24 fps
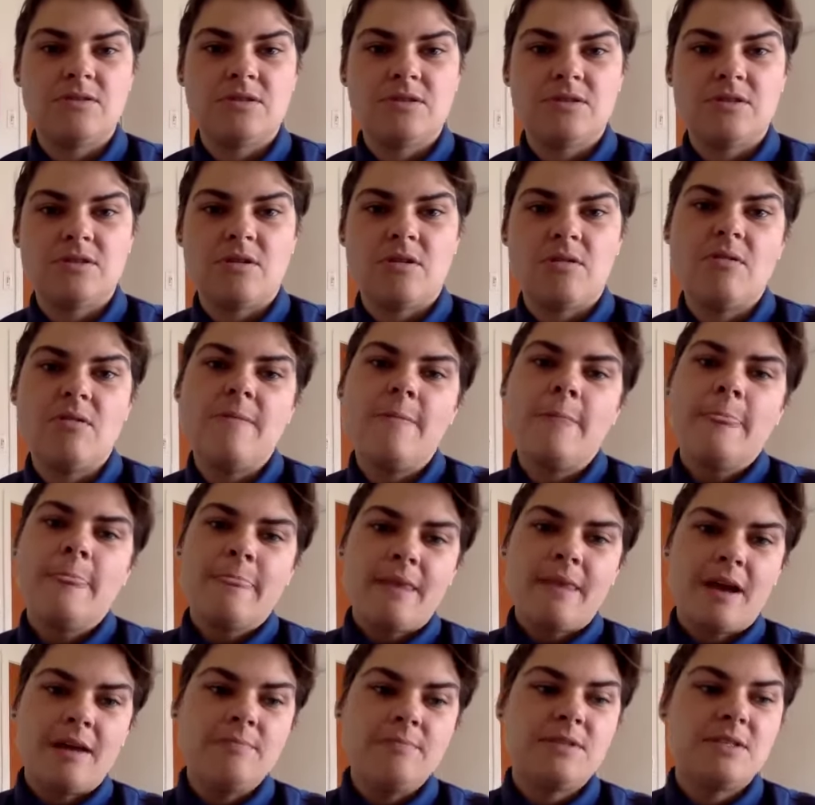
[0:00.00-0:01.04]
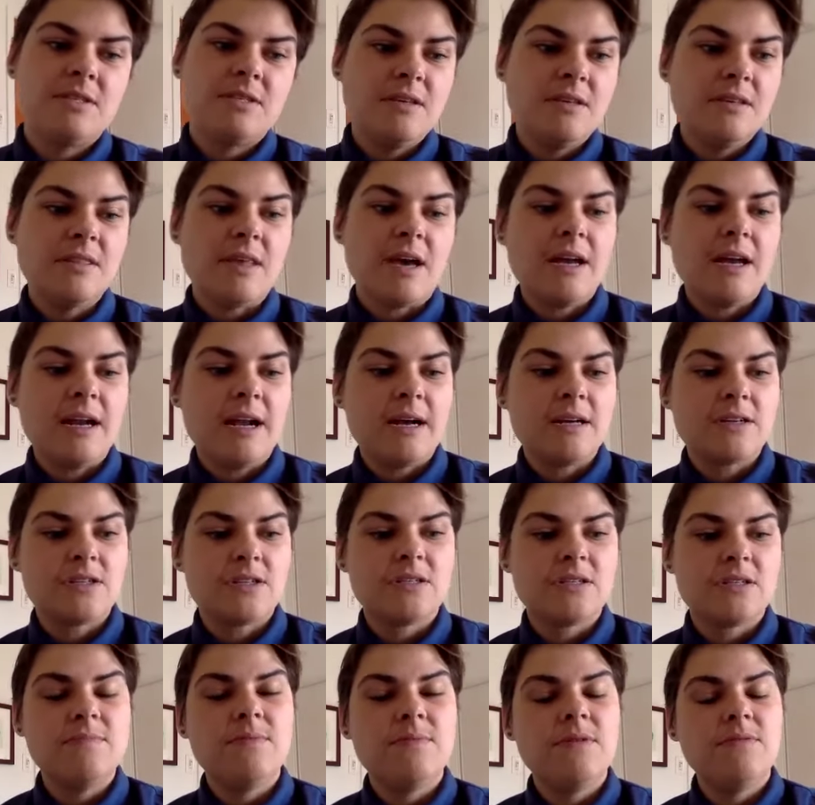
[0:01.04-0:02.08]
So I'm seeing that
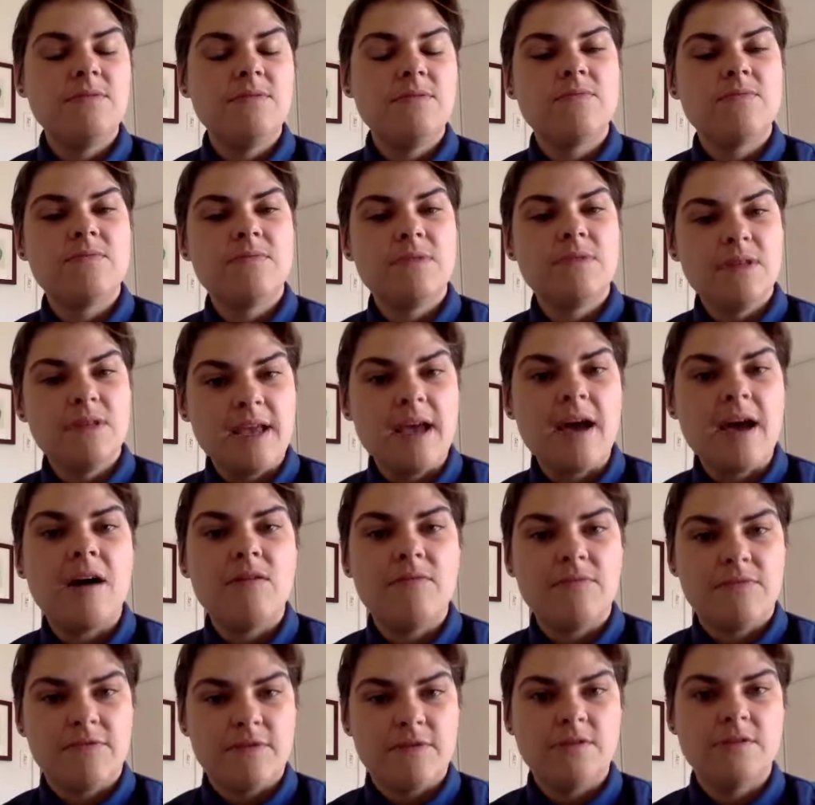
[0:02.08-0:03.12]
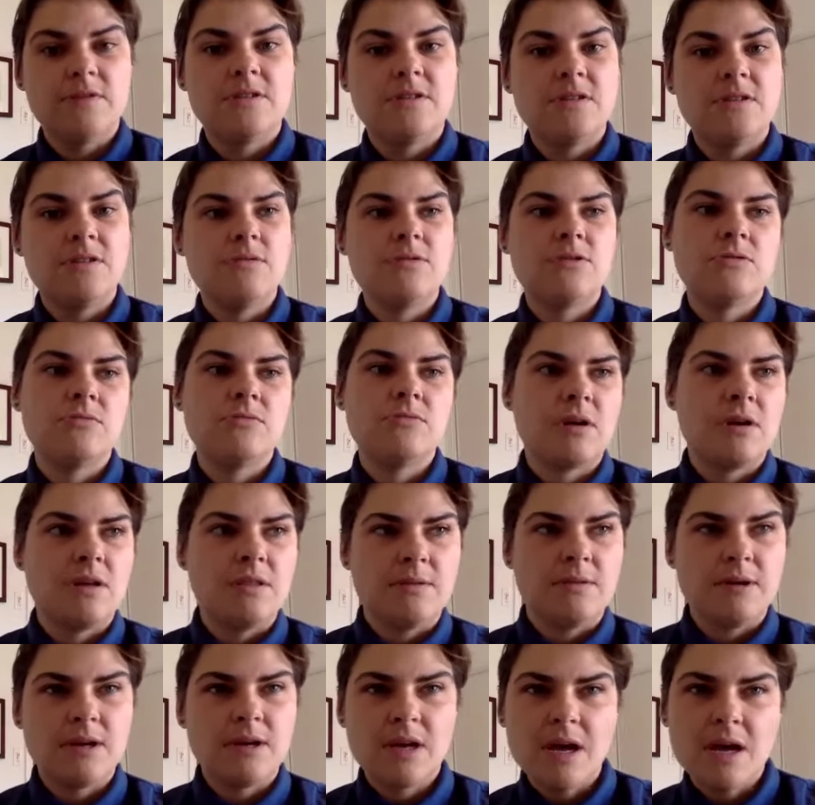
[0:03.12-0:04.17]
actually be really helpful to those who are on
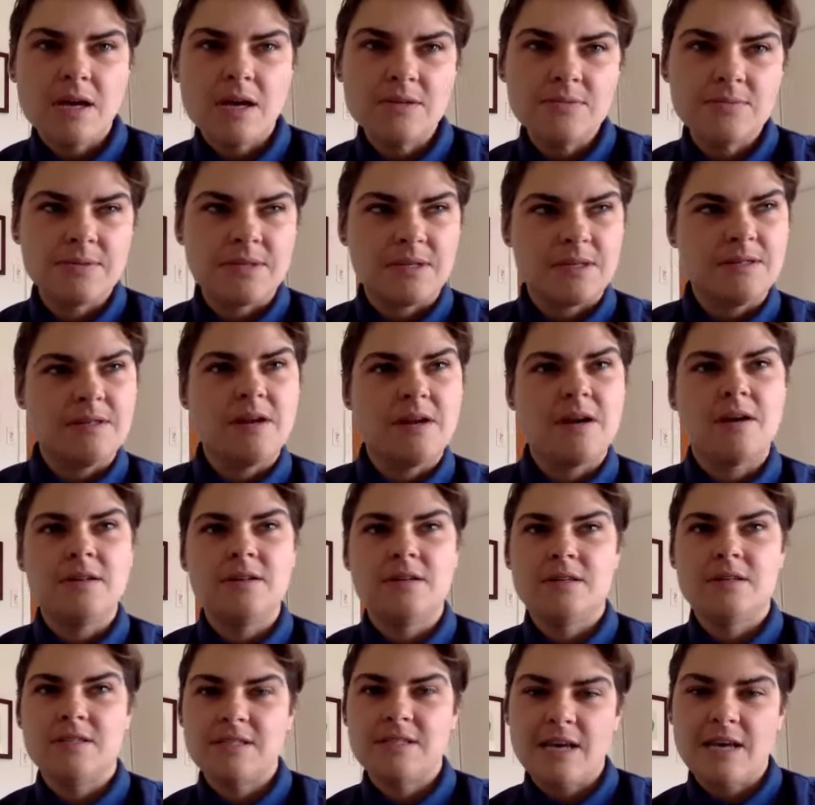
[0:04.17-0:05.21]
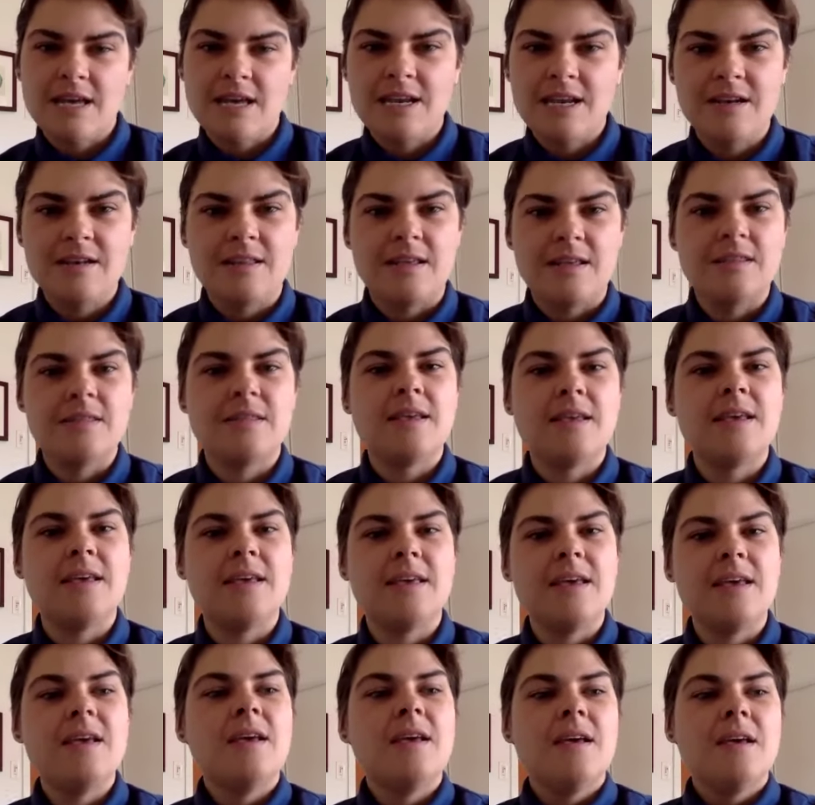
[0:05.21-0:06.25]
the cusps and undecided, that they
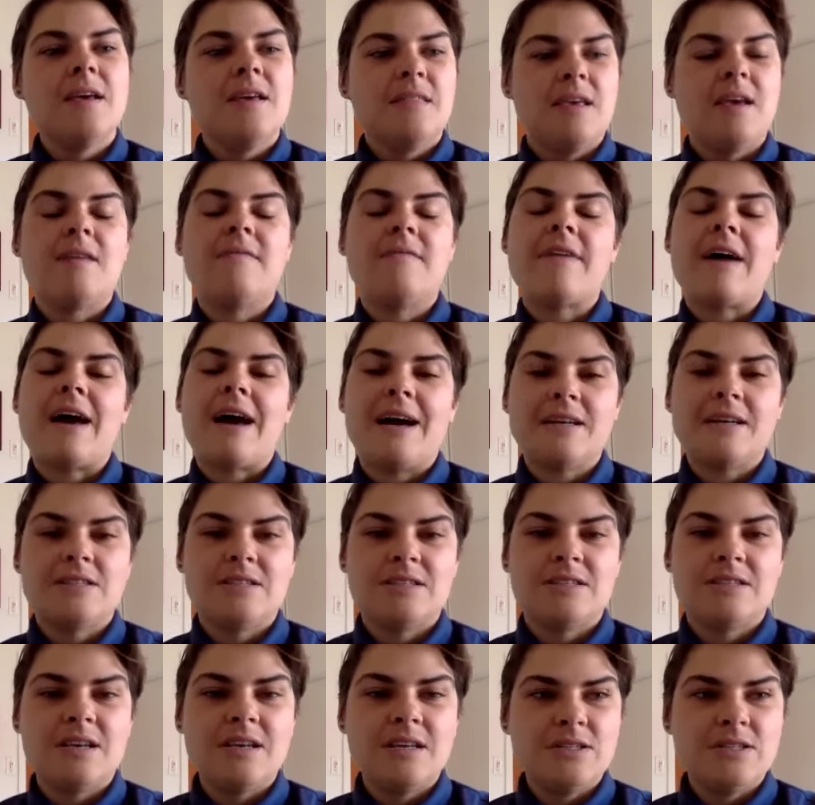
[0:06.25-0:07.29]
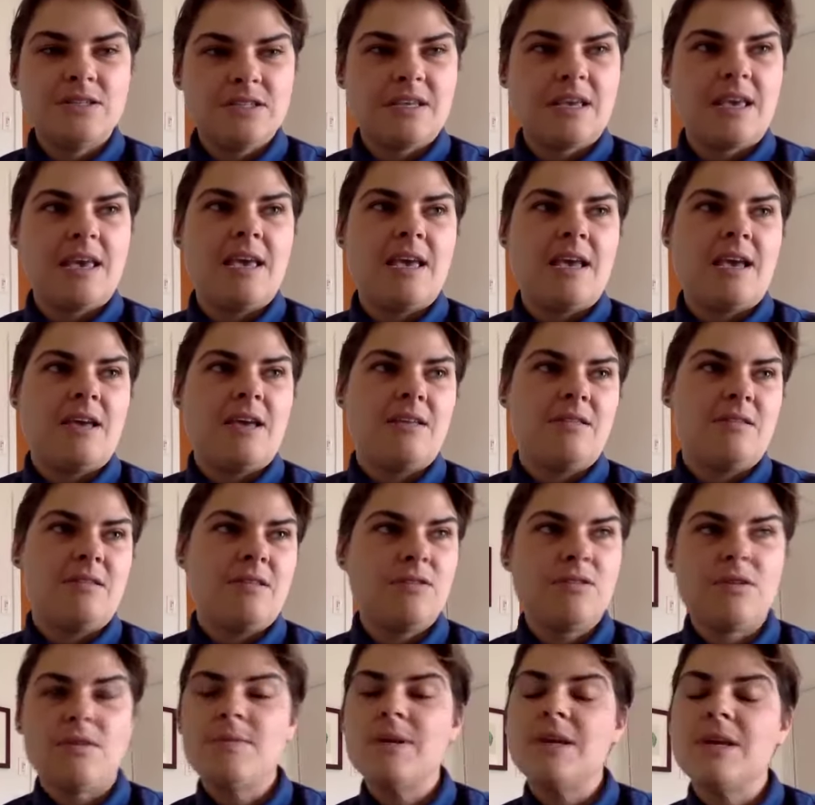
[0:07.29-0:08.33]
have access and
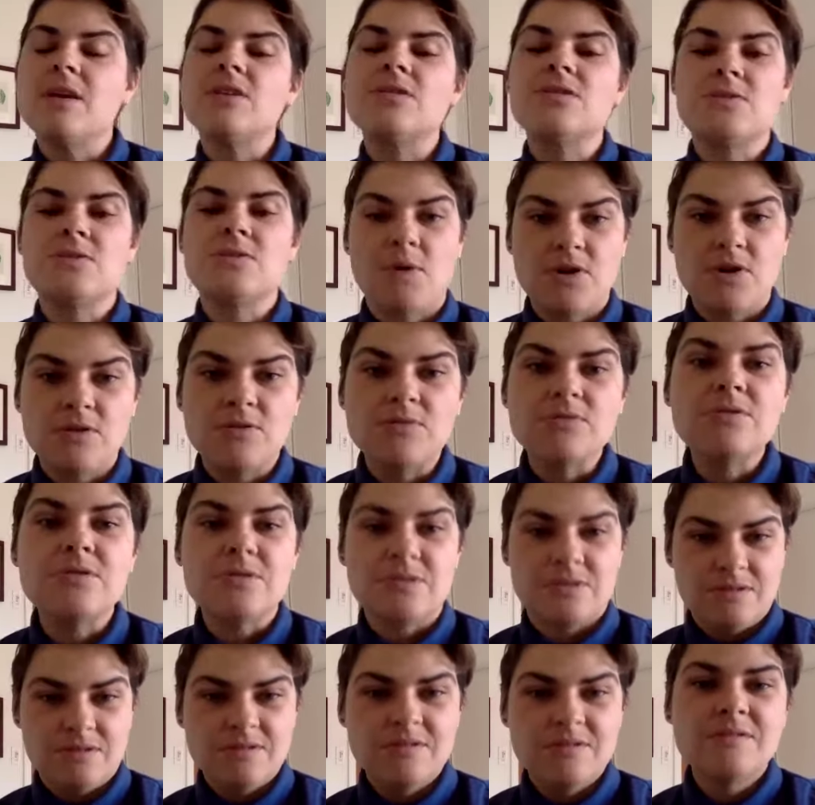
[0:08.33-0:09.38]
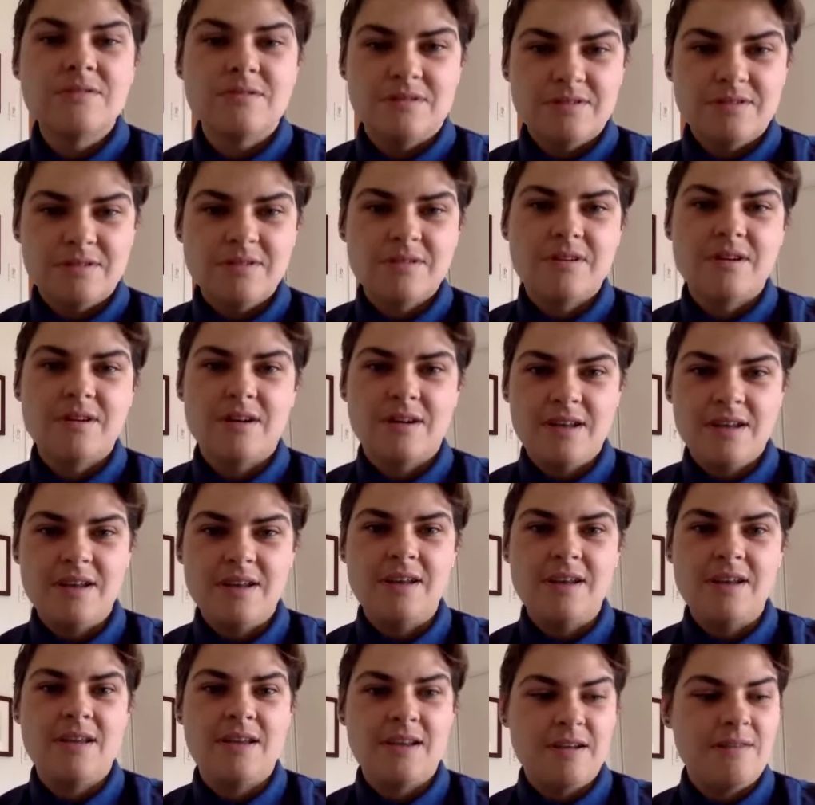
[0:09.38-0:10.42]
they're being exposed in
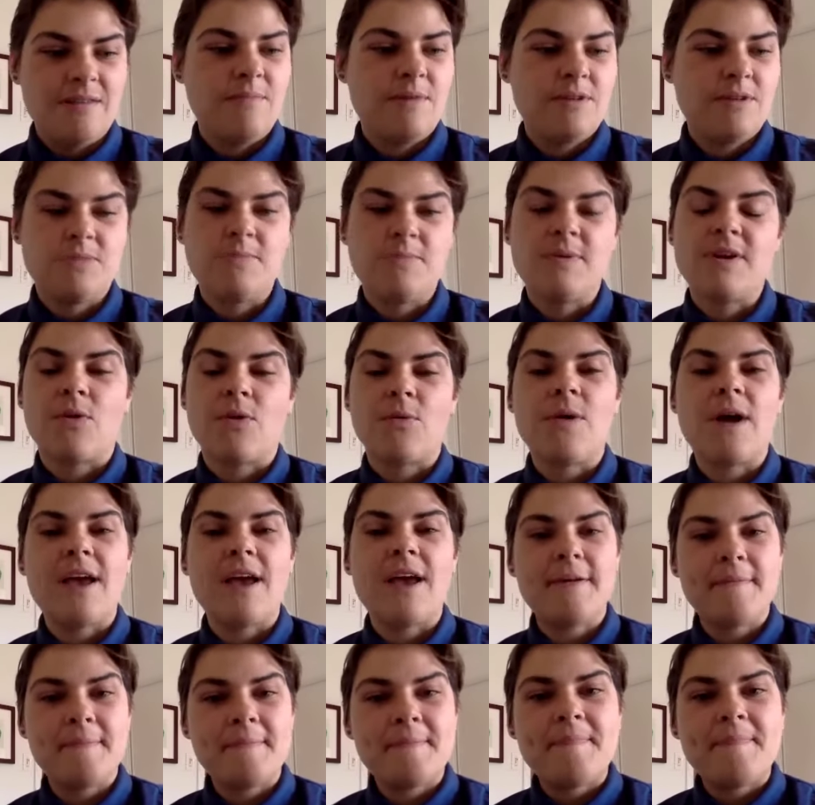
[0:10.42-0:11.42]
a much bigger way.